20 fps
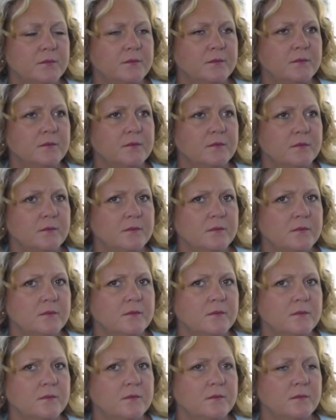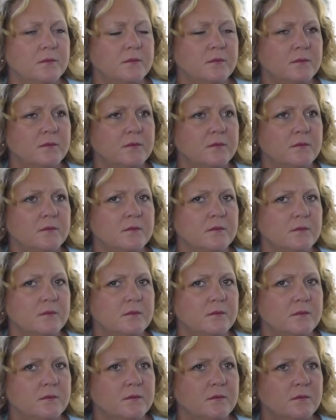
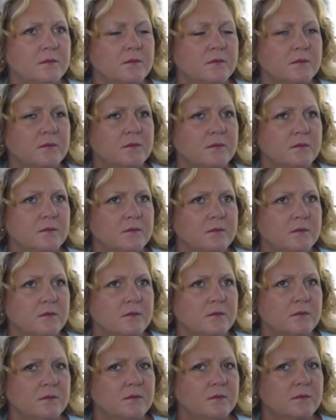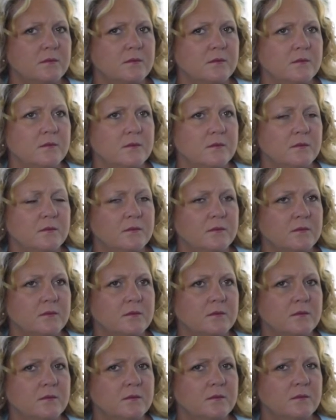
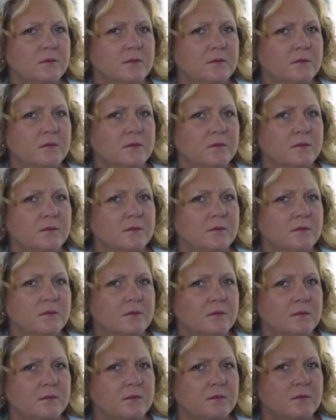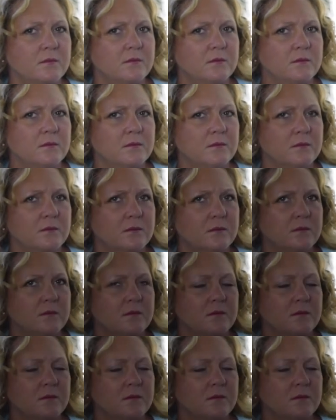[no speech]